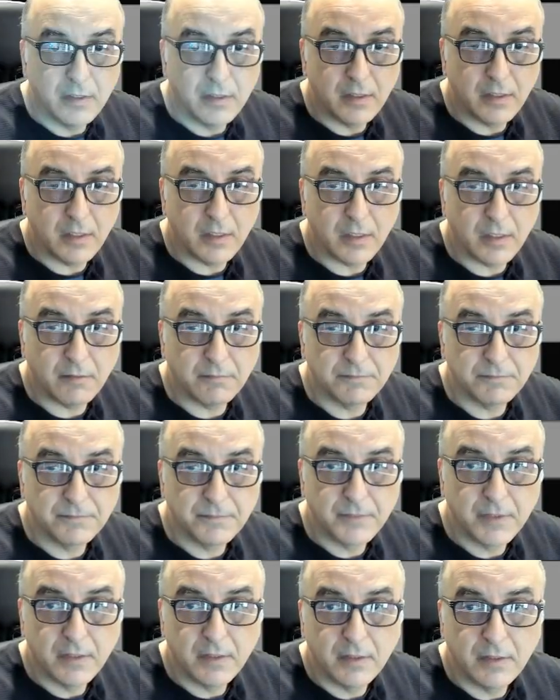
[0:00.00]
I'm
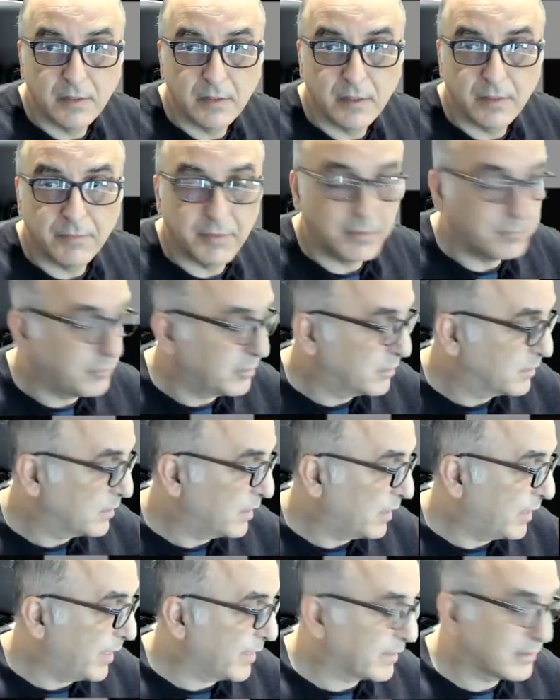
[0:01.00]
going to push
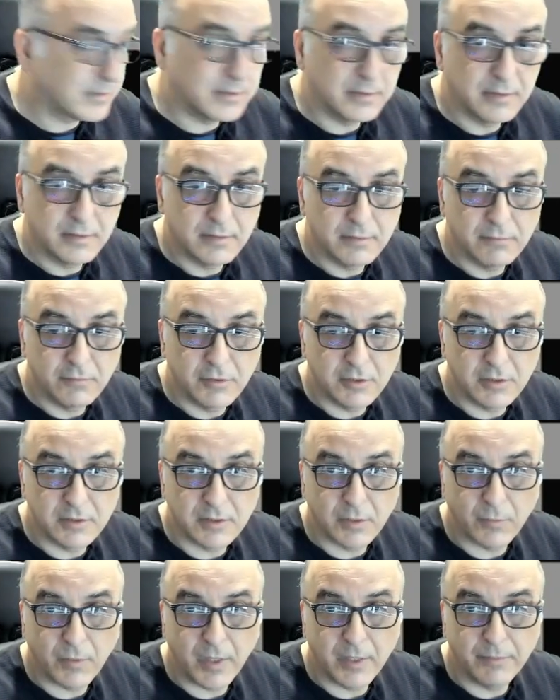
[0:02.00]
select, the
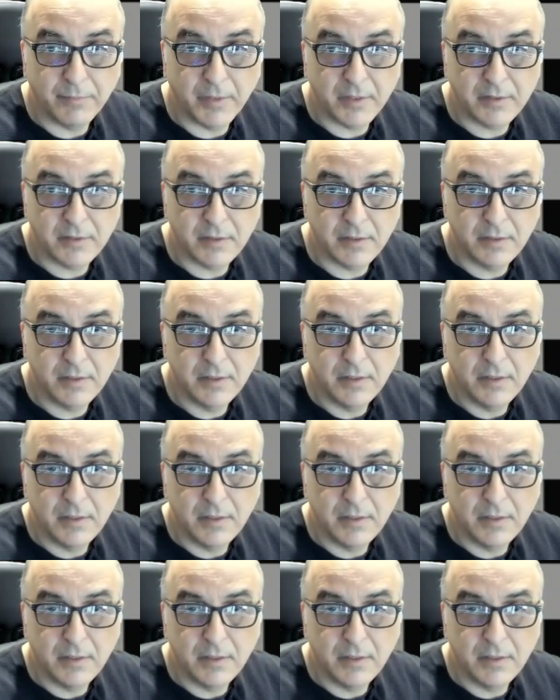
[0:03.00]
white button.